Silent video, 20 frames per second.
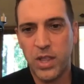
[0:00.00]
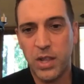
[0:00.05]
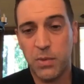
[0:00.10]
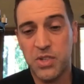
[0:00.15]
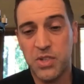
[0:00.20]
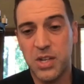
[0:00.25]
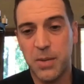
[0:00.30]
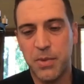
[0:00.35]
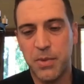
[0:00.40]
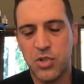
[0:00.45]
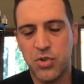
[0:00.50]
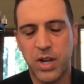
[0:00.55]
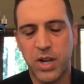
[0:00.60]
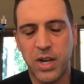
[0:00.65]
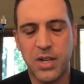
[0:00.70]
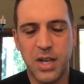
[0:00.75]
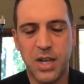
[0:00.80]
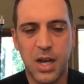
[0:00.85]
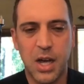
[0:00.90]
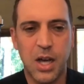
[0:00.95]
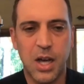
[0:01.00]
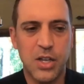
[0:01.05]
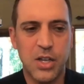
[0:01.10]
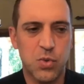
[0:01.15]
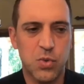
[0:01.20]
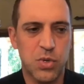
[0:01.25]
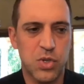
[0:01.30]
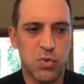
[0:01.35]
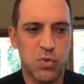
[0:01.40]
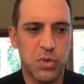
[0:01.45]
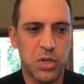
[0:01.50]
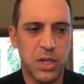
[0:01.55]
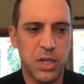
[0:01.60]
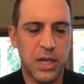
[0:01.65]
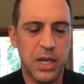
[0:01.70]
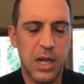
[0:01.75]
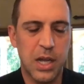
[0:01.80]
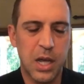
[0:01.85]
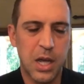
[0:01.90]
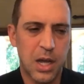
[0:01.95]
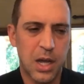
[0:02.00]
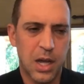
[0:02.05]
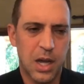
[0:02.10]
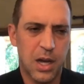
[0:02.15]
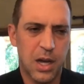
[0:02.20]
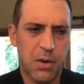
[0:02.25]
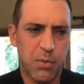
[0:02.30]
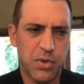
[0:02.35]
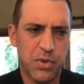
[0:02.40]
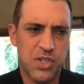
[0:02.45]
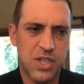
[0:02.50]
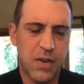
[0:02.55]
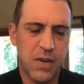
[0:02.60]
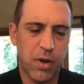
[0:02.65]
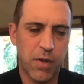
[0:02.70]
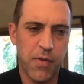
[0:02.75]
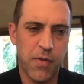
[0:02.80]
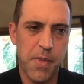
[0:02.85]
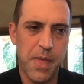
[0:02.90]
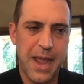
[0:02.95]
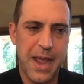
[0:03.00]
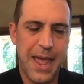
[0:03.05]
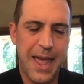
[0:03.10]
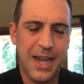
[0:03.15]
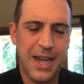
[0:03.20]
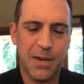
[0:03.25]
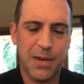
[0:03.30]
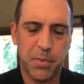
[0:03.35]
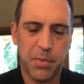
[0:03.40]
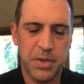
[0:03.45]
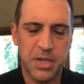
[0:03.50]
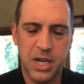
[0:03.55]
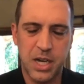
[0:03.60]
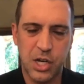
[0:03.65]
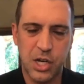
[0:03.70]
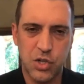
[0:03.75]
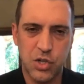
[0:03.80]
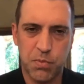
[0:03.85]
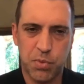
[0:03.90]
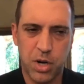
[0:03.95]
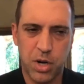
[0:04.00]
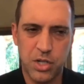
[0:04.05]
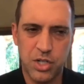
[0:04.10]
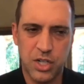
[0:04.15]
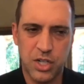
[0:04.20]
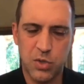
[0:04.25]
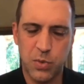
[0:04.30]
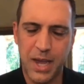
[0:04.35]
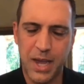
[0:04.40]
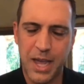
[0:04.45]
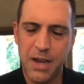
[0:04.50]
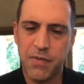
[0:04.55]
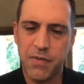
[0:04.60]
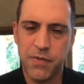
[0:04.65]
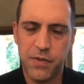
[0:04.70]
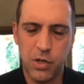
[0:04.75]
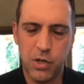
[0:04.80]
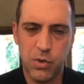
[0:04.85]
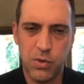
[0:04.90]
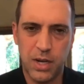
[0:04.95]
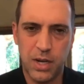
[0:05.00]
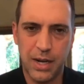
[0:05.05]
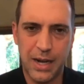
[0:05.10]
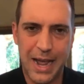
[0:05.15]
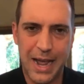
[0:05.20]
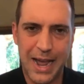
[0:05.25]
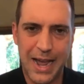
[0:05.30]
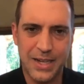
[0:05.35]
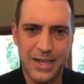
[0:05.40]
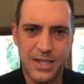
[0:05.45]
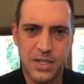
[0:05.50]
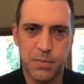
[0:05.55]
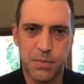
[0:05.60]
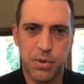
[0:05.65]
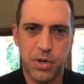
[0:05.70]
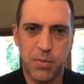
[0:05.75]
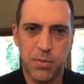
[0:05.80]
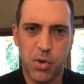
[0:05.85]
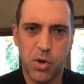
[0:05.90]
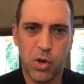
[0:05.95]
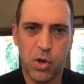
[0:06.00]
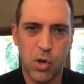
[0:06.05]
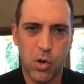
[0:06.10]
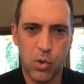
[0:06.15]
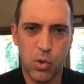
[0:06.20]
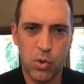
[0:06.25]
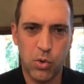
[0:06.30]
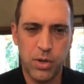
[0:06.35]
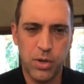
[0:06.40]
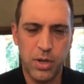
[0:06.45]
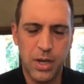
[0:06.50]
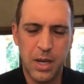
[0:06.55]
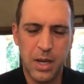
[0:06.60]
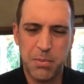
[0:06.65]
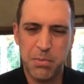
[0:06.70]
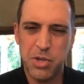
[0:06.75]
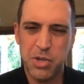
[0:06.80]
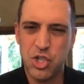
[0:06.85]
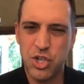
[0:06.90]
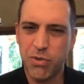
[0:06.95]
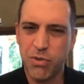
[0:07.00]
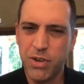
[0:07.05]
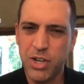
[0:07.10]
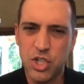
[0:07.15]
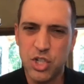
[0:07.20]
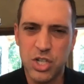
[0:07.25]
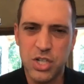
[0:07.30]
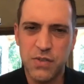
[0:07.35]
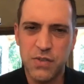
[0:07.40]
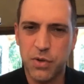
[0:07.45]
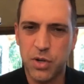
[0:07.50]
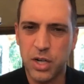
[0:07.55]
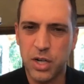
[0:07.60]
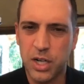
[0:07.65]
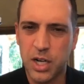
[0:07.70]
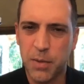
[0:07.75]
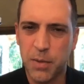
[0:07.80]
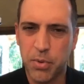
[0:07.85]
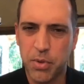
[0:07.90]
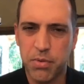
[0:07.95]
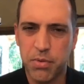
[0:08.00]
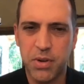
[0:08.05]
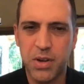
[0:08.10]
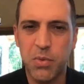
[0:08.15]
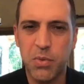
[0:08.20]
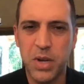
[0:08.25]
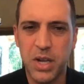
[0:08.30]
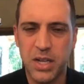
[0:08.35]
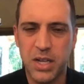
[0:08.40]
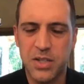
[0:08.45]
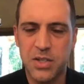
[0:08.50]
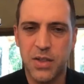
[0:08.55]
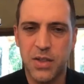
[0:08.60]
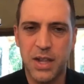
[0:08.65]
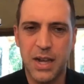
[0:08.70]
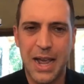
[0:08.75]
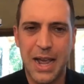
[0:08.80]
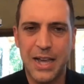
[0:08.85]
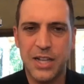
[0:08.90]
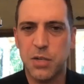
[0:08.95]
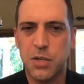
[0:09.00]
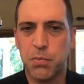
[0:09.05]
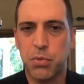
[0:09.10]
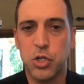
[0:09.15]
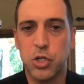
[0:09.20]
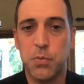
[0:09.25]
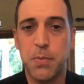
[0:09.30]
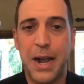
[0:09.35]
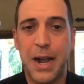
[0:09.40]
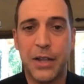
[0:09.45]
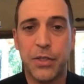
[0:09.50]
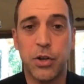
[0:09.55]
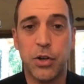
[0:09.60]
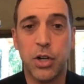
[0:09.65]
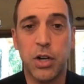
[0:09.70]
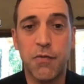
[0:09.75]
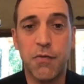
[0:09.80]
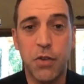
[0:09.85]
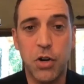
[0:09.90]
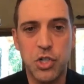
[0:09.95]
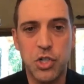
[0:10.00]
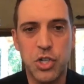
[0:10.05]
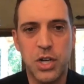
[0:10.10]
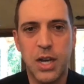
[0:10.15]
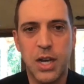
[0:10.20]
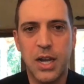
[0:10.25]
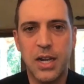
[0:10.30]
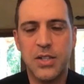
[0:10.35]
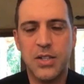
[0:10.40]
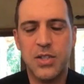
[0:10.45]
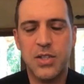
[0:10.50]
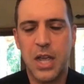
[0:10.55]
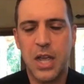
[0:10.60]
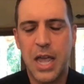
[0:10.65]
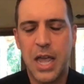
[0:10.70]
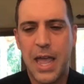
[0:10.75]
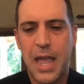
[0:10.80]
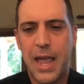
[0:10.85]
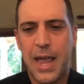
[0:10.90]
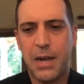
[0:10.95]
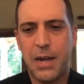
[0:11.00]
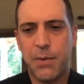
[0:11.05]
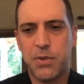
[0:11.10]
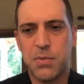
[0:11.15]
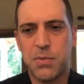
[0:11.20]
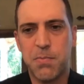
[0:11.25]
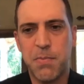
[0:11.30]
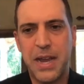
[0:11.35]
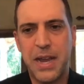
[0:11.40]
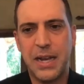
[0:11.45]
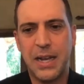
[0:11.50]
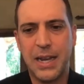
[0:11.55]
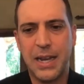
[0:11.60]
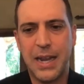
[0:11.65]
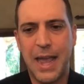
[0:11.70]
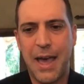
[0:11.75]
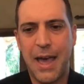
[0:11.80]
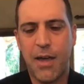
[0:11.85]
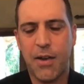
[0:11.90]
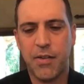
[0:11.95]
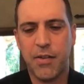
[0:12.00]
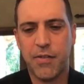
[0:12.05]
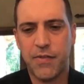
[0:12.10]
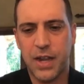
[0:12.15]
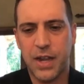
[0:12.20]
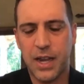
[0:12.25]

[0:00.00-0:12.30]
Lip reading: demonstrated to us was really with several of them that had implementation projects. We had a few that had asked to put them on hold, but generally just for a couple, 3 weeks. So they'd asked to push back their conversion dates. And it was mainly out of